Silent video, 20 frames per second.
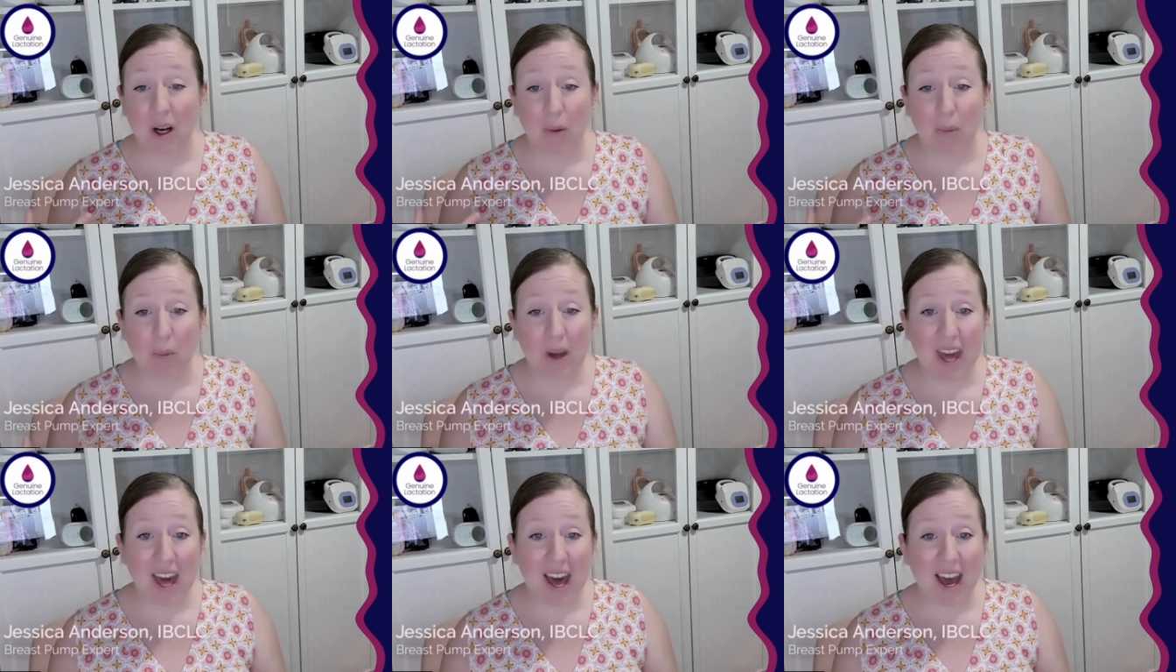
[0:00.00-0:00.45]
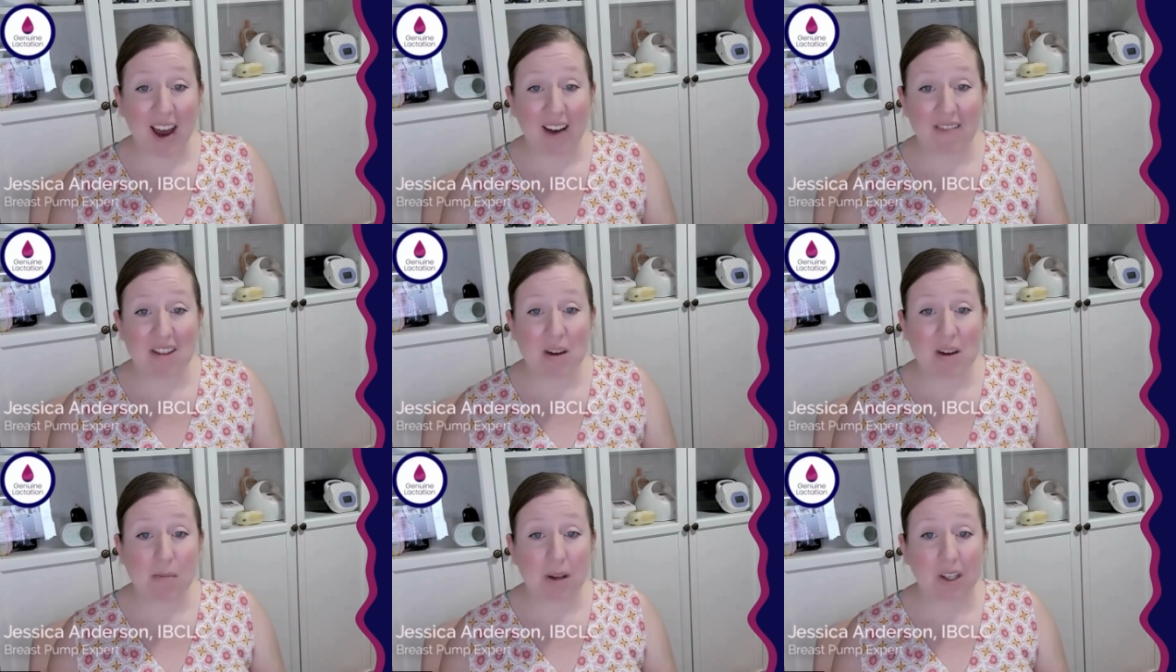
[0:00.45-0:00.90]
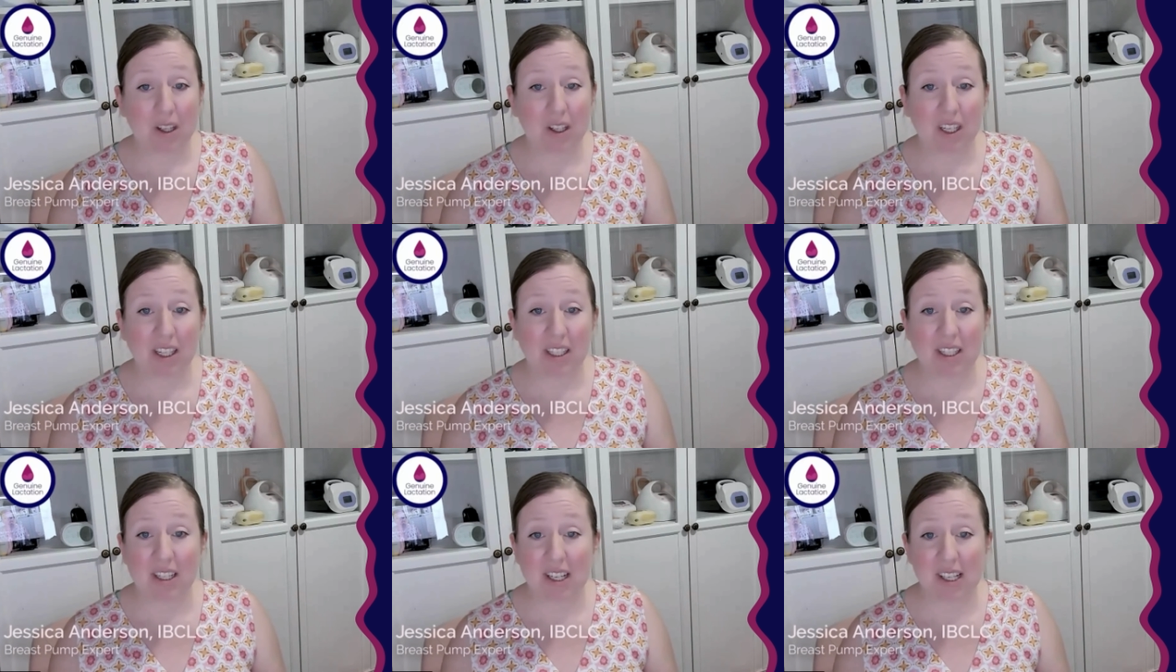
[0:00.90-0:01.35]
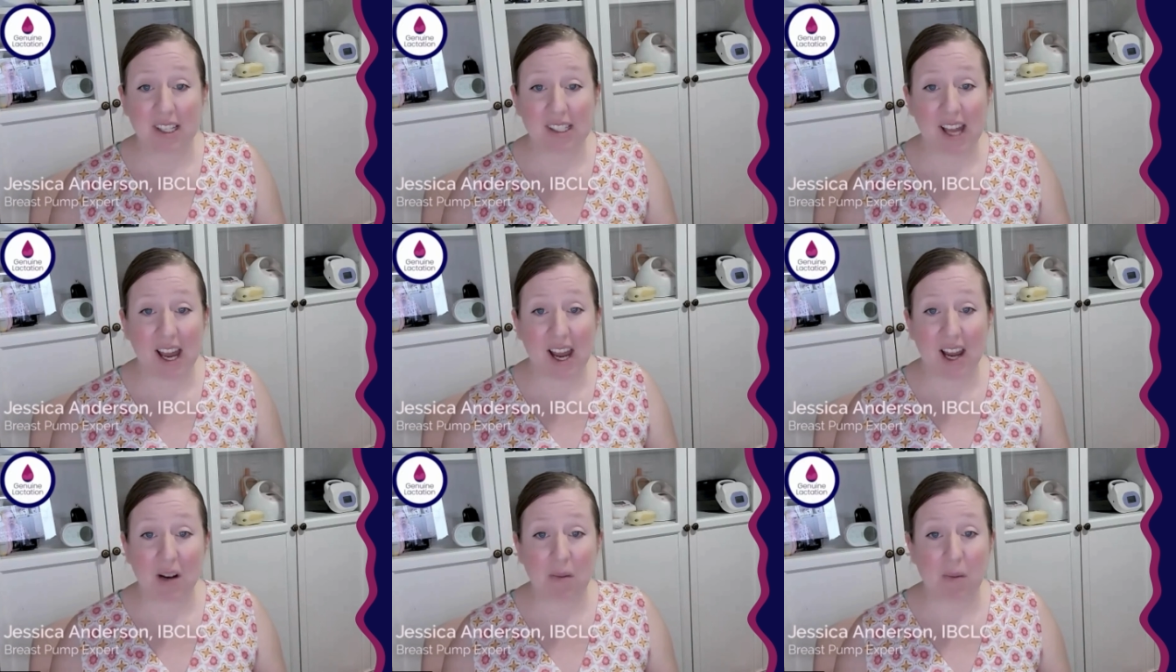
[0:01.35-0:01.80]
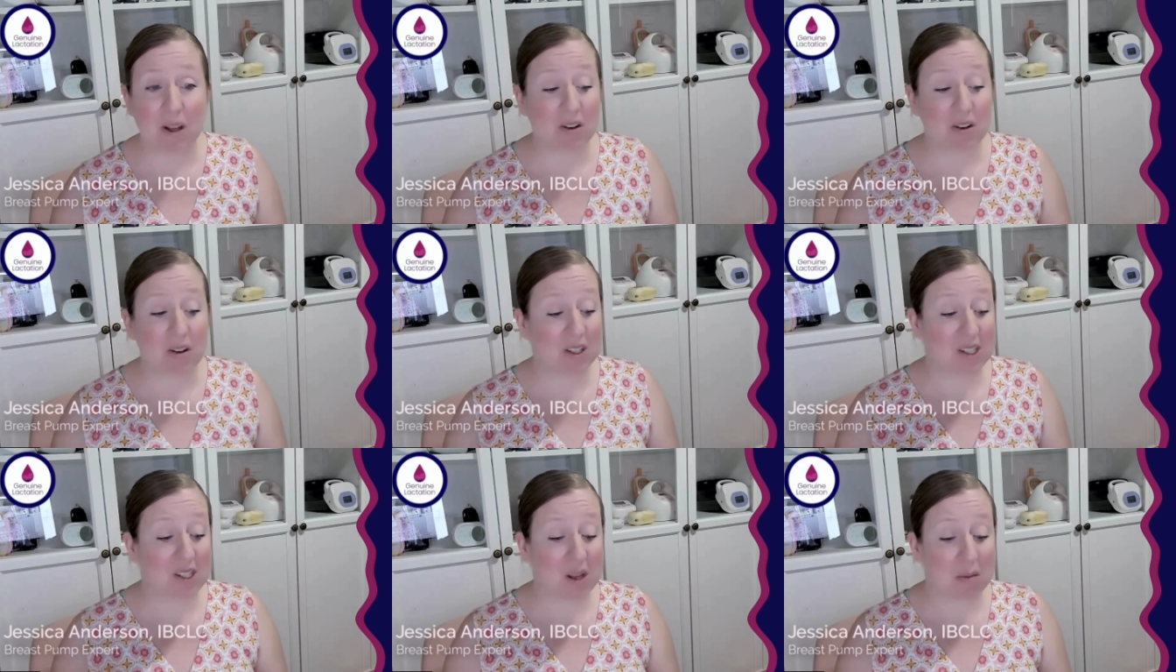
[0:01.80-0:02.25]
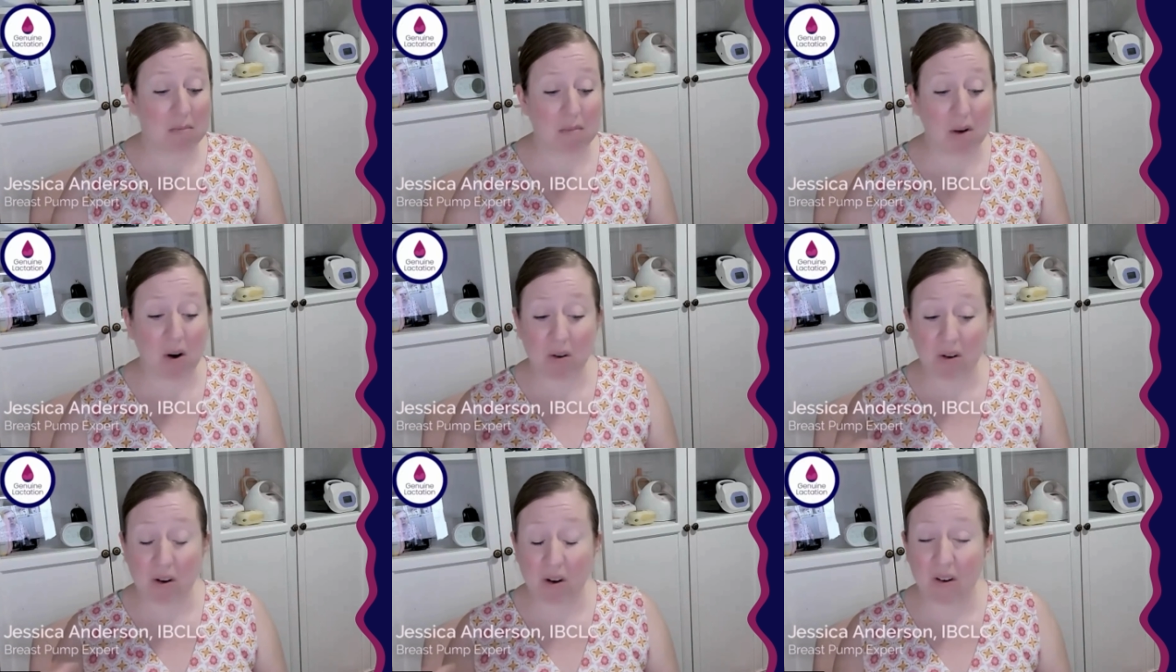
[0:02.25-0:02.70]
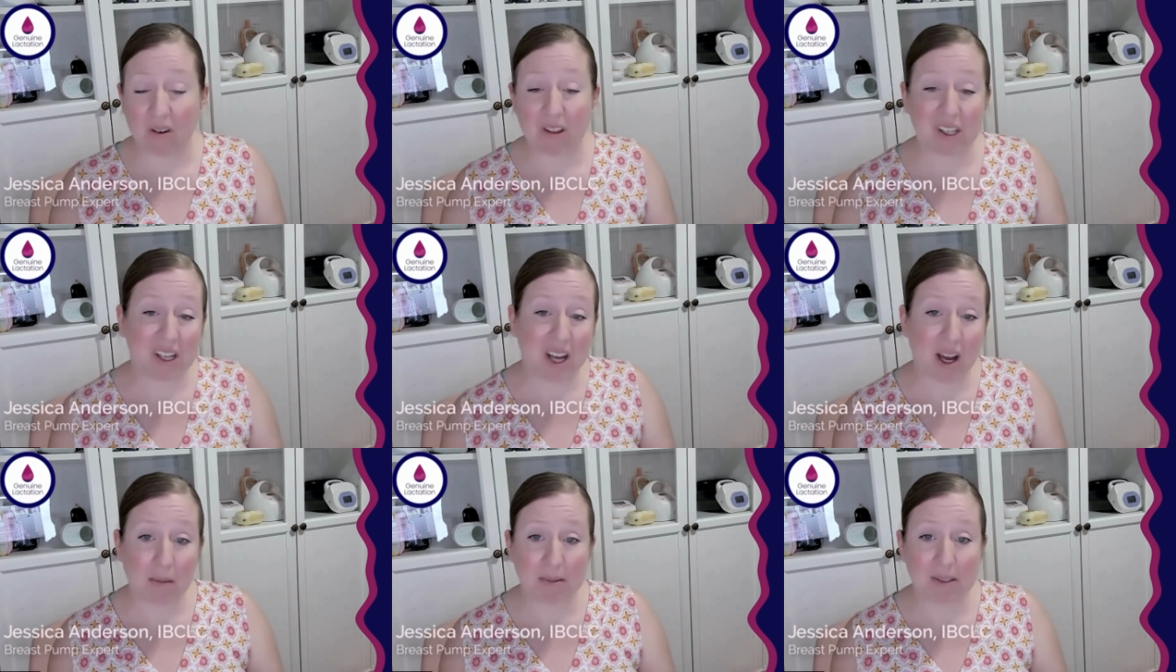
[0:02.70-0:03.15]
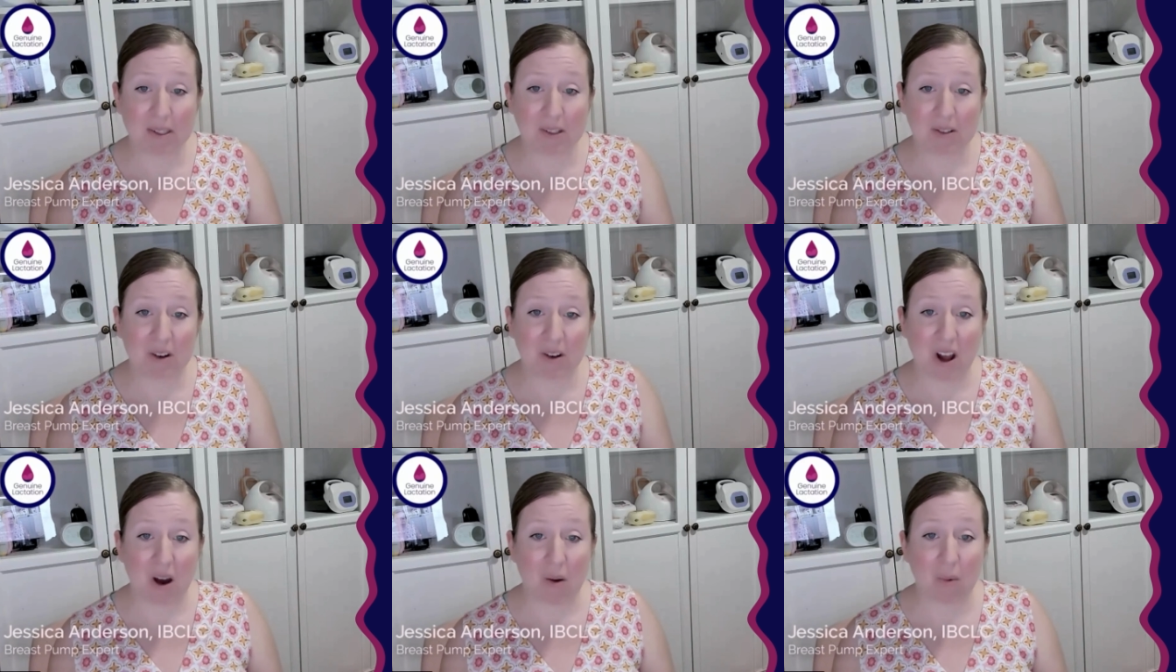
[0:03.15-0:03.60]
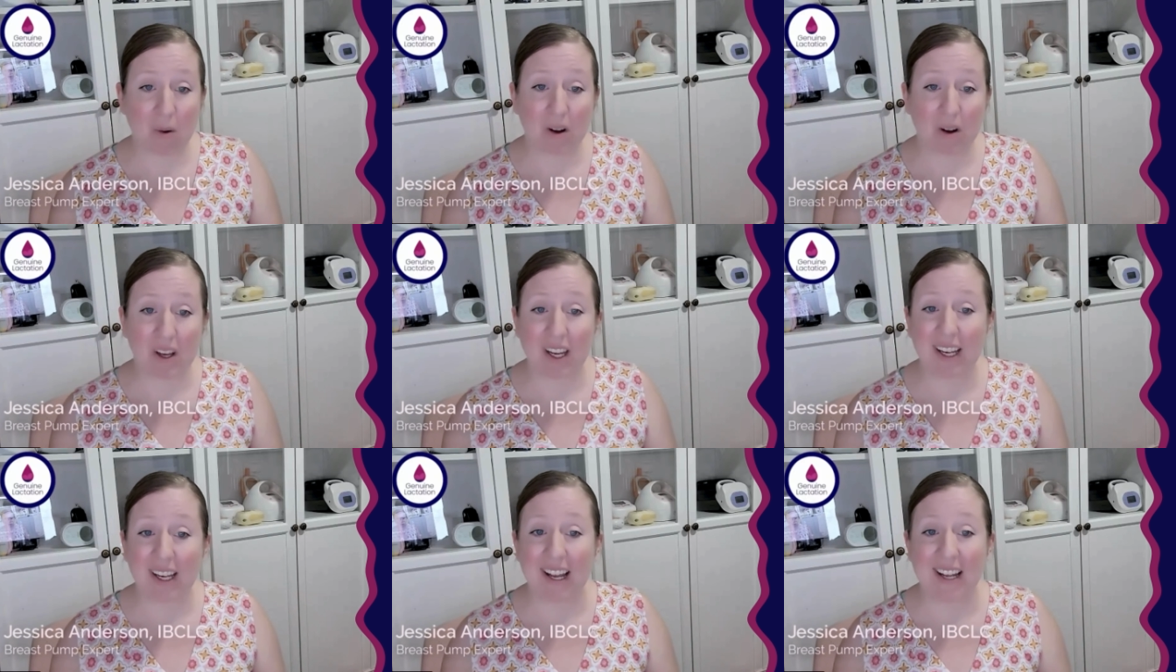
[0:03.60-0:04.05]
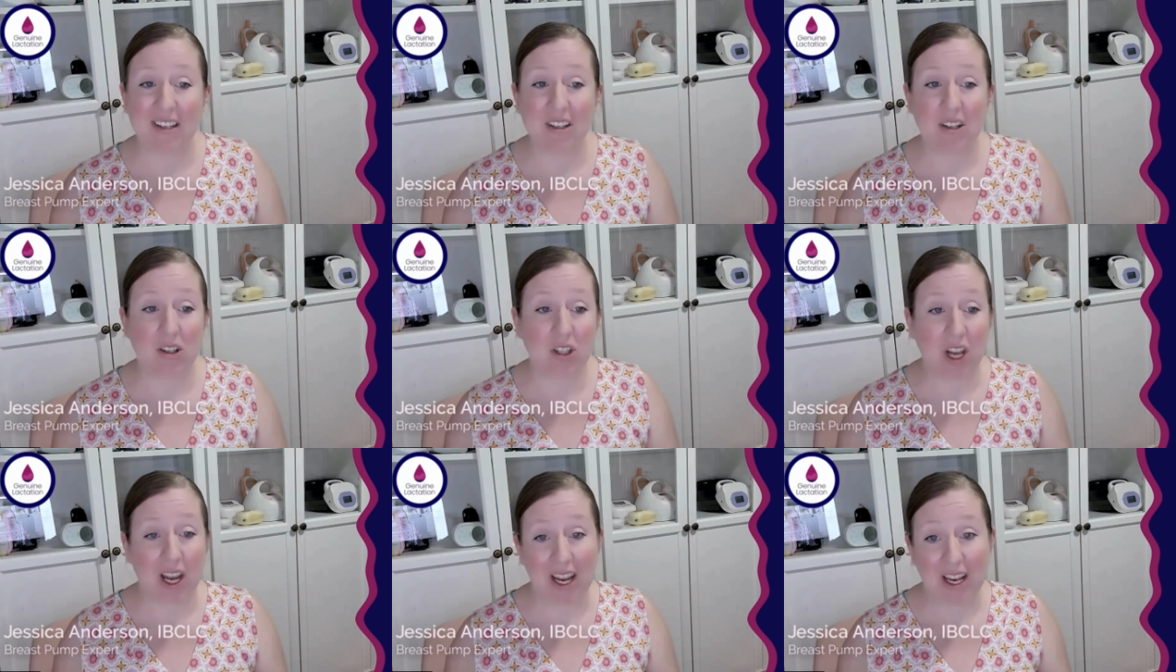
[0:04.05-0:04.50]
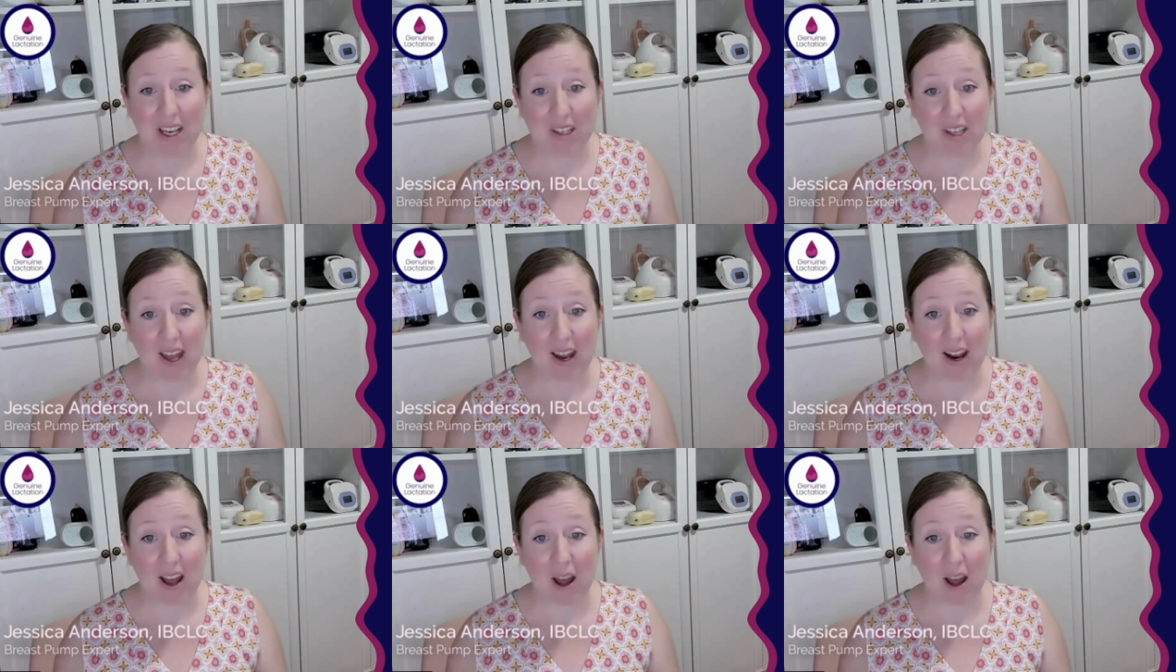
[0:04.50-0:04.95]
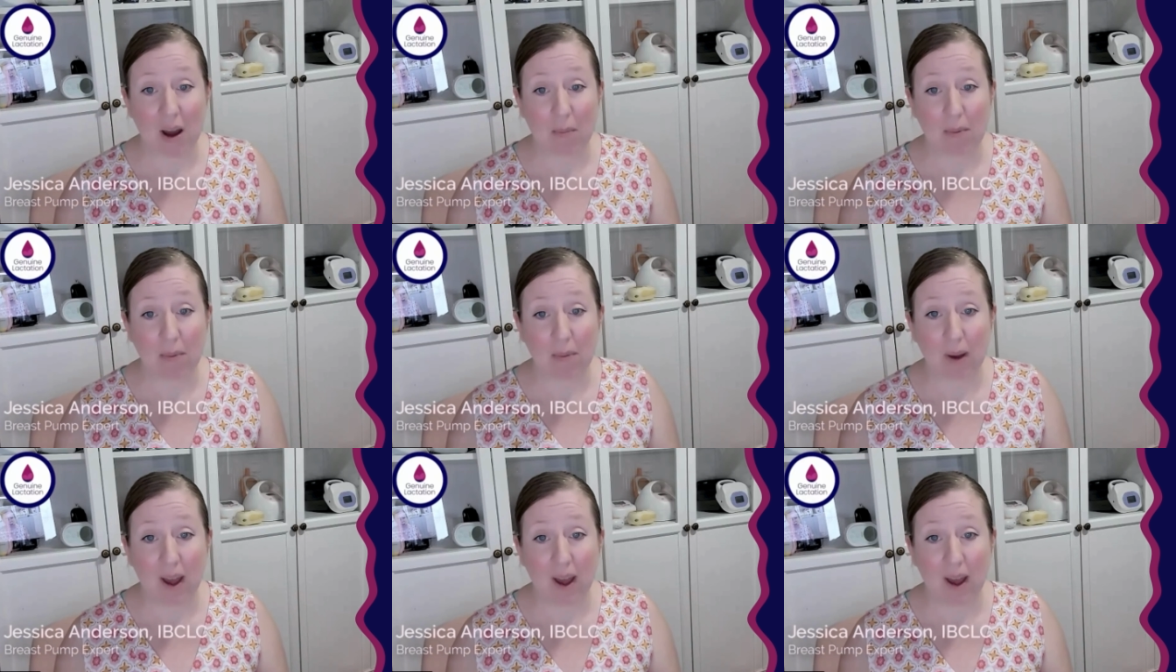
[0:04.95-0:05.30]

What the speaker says: we have the ability to decide whether it's the motor or the cups that are not working and to change that up